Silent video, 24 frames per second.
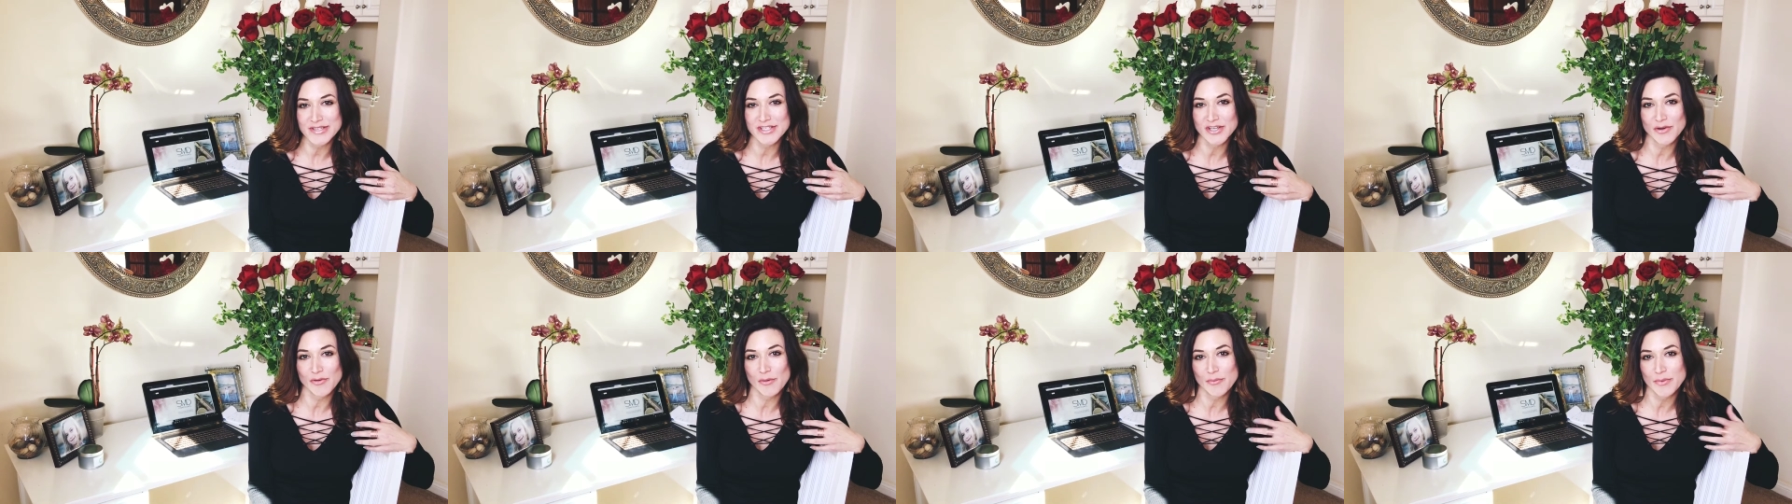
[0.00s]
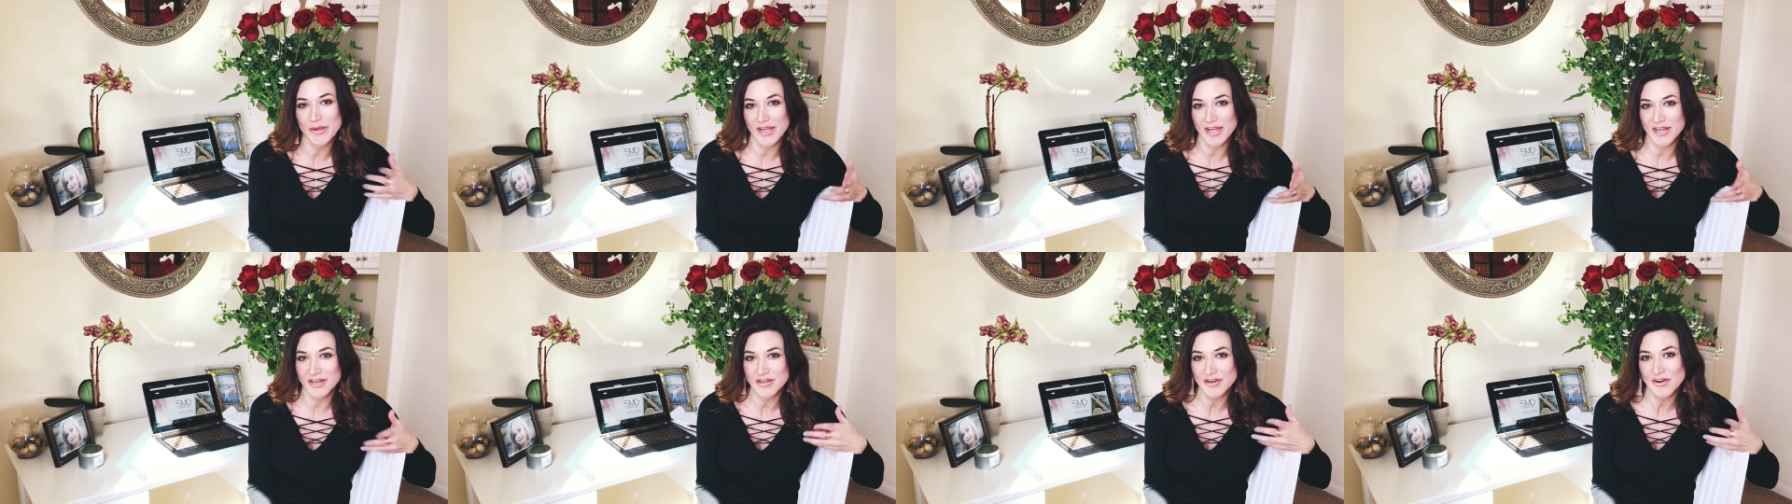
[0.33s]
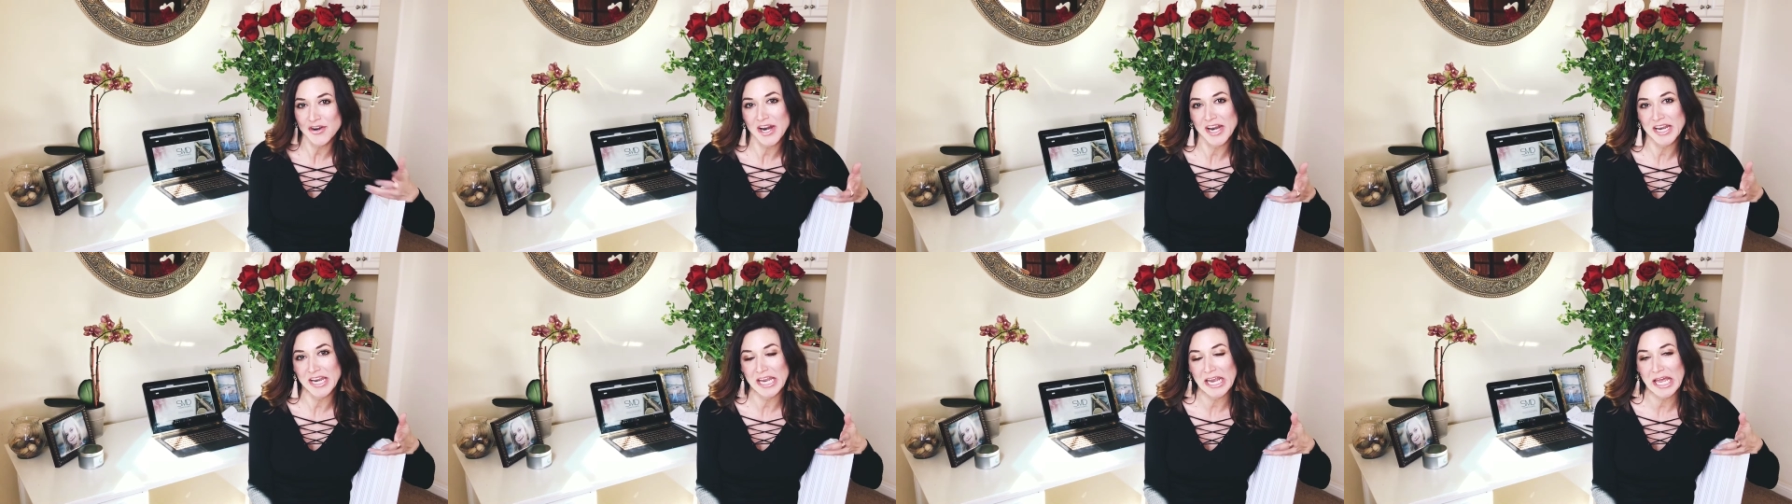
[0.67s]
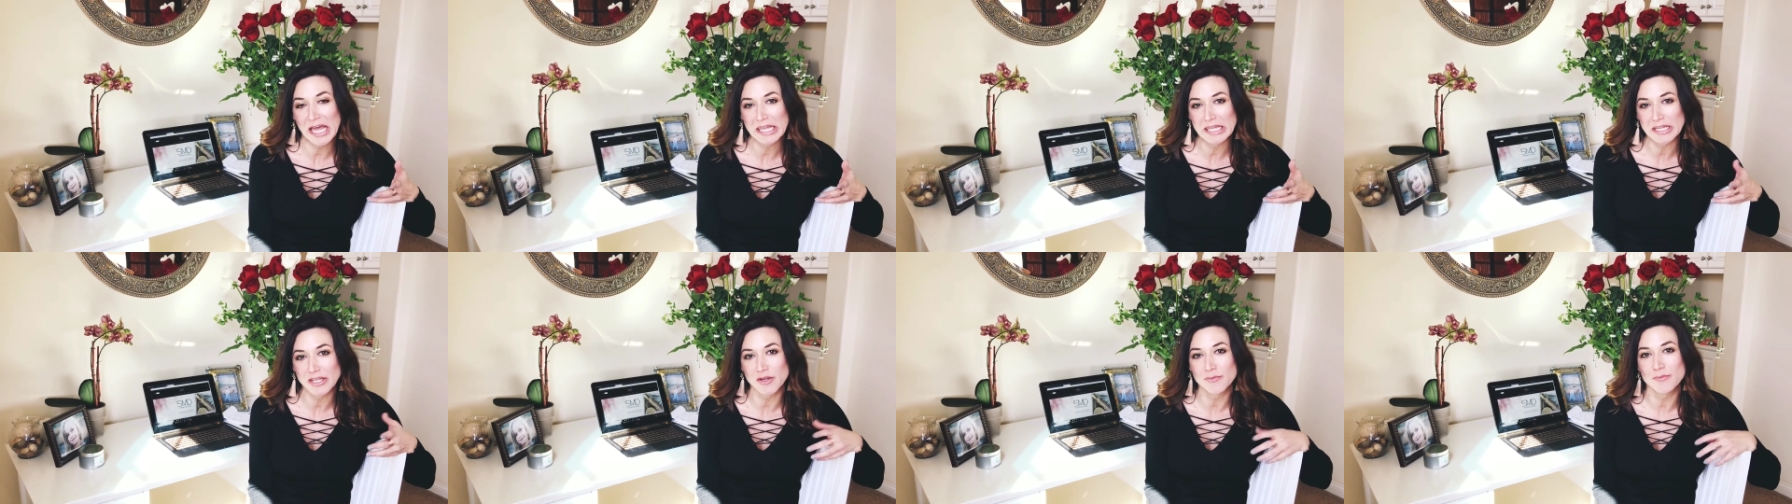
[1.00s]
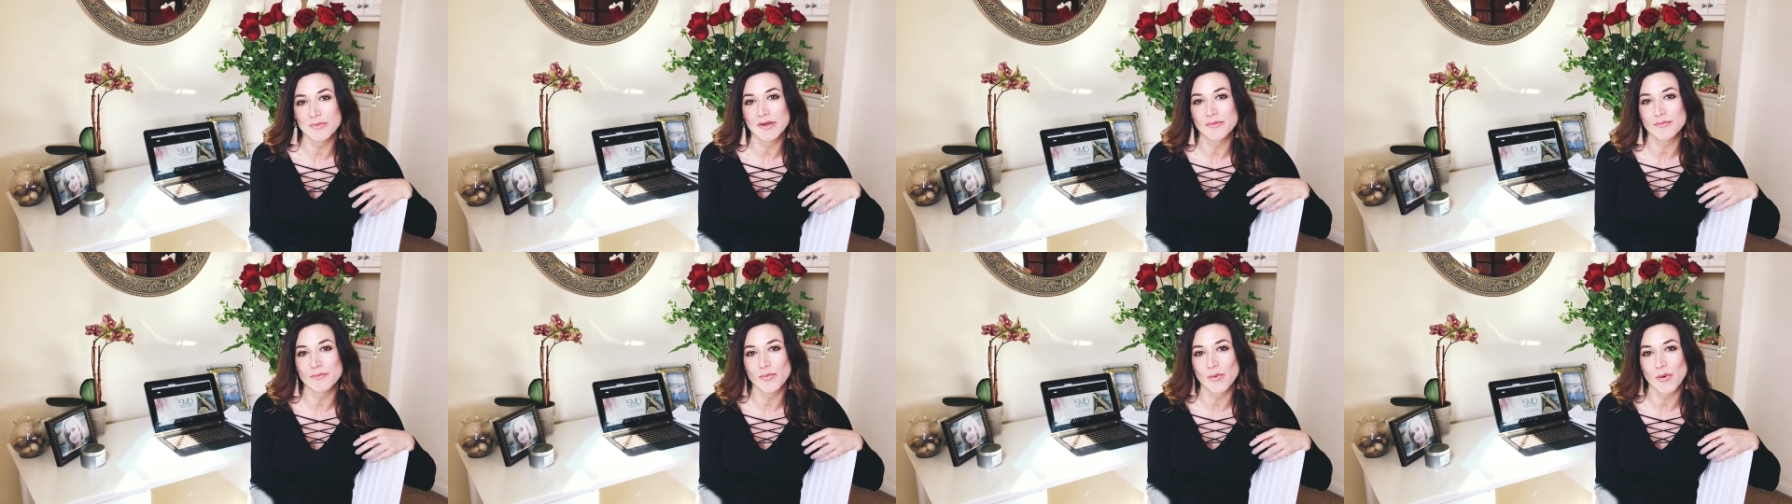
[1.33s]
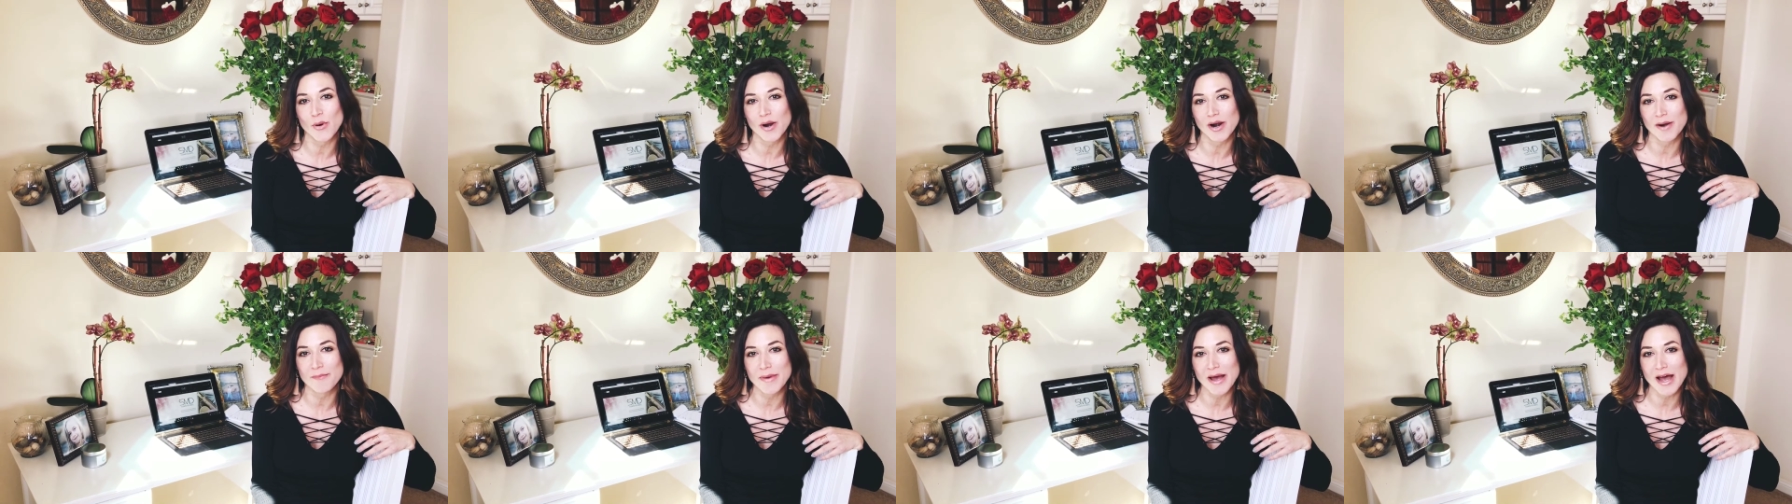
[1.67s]
So we'll be integrating a little bit
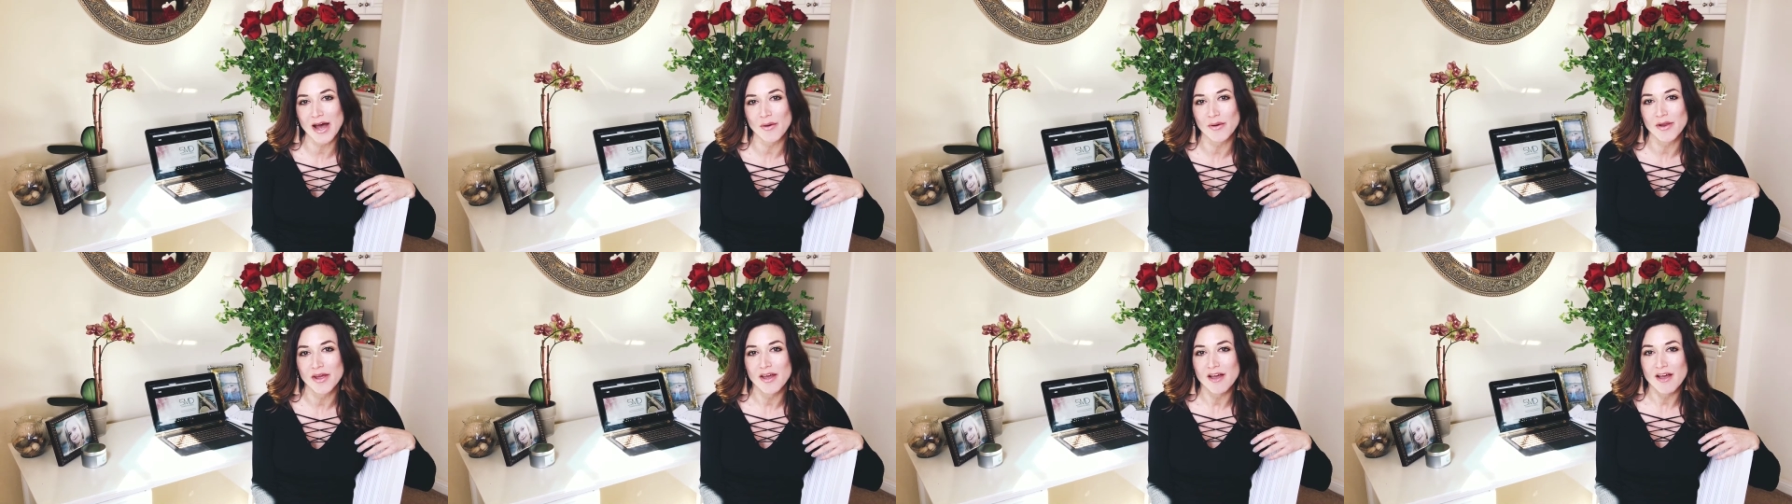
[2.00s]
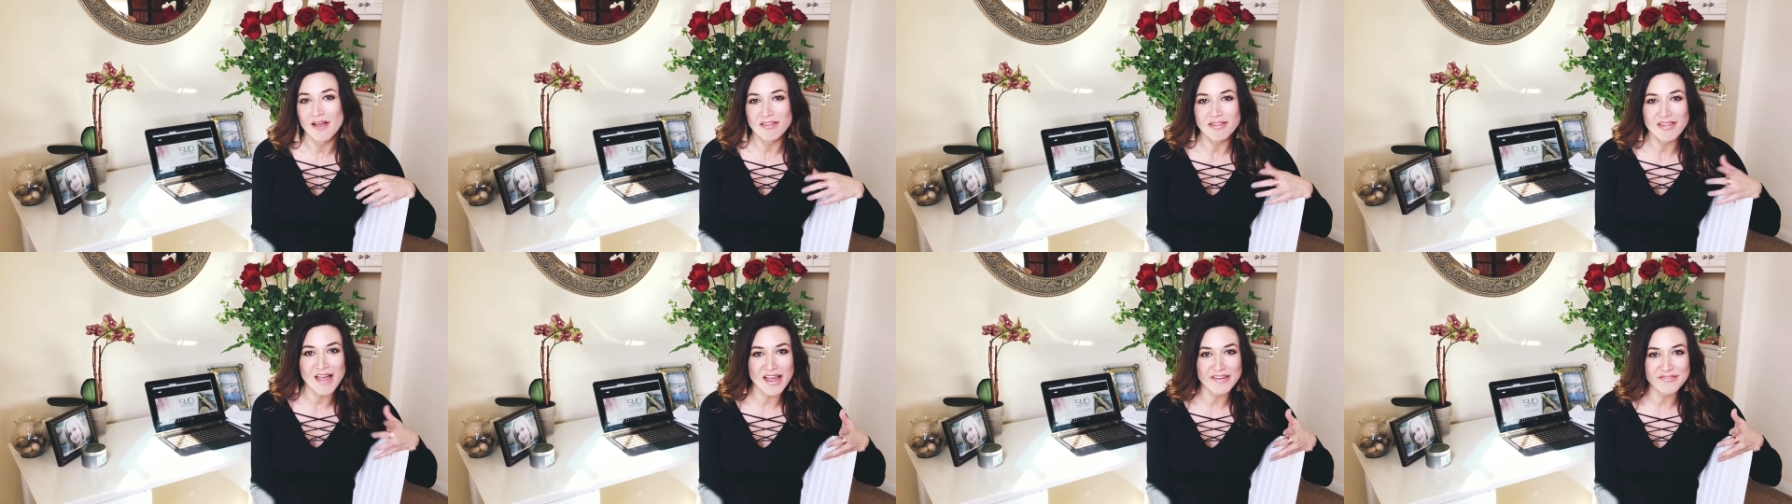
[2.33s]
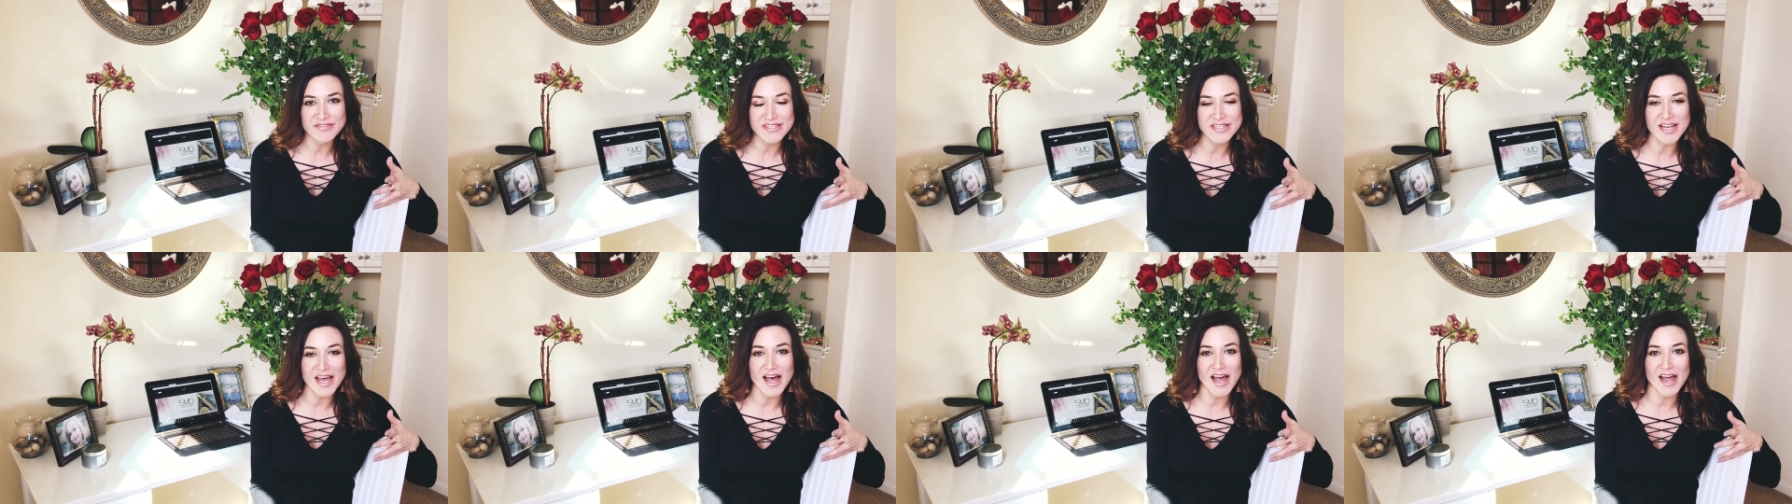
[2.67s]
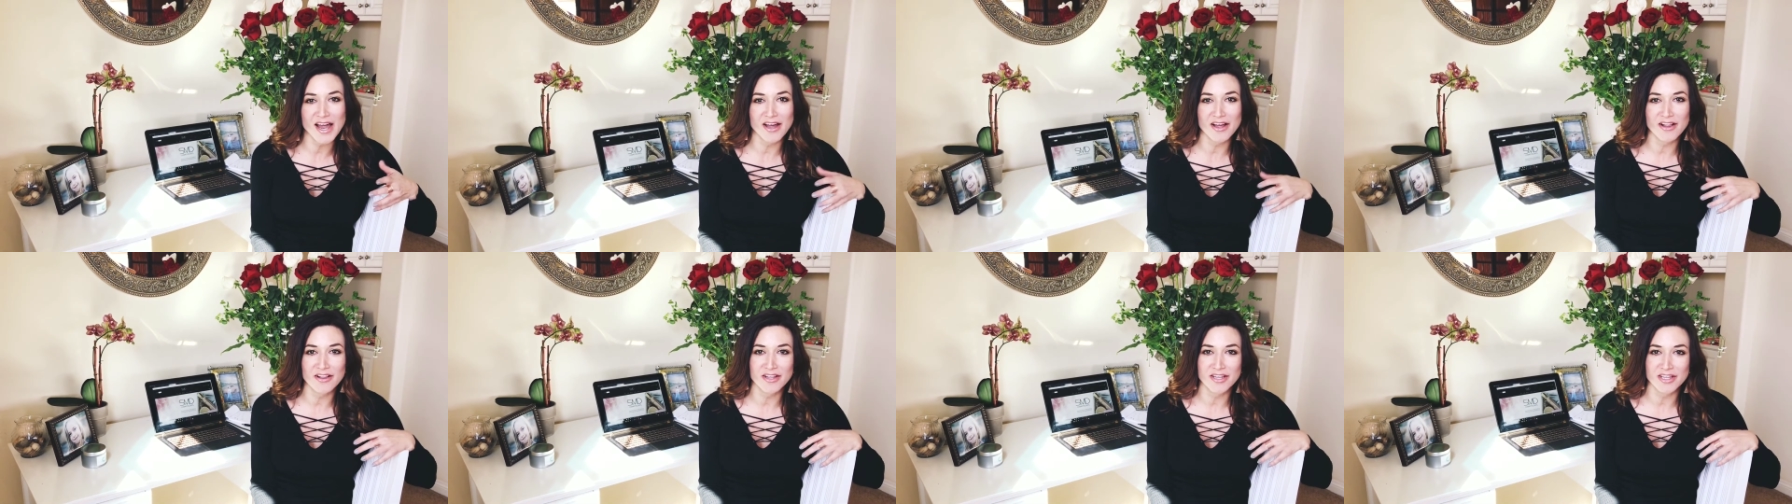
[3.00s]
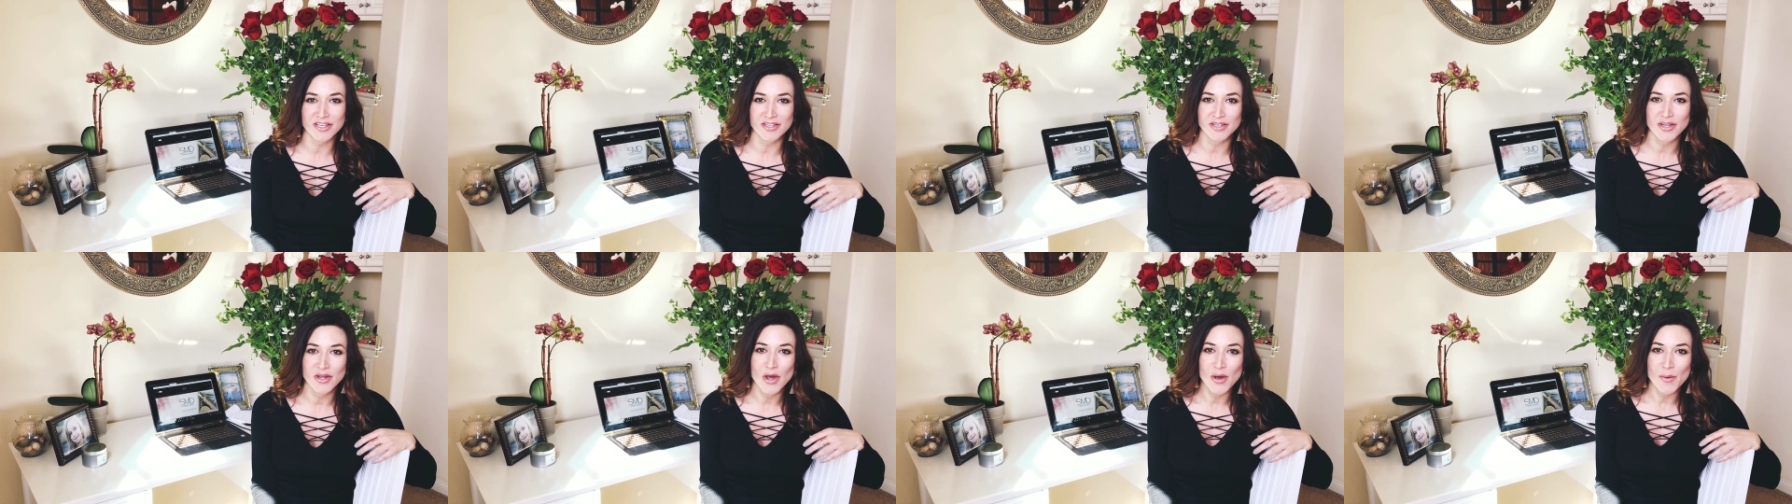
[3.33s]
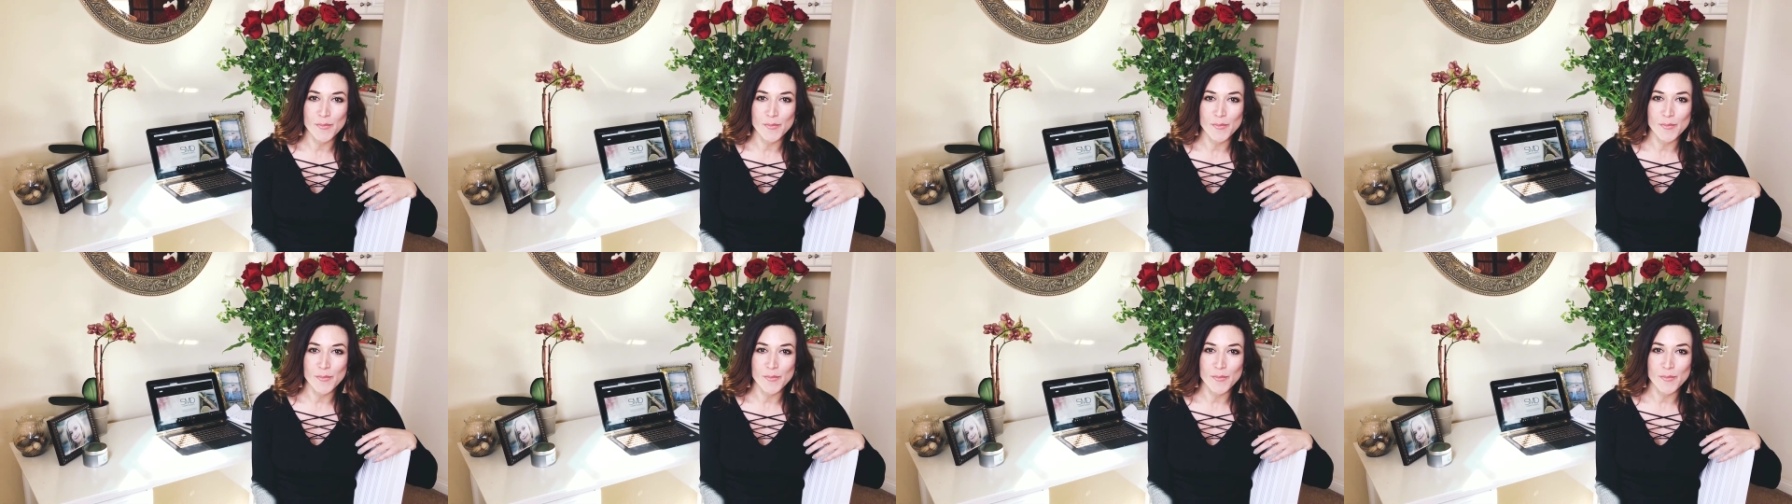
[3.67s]
more about lifestyle and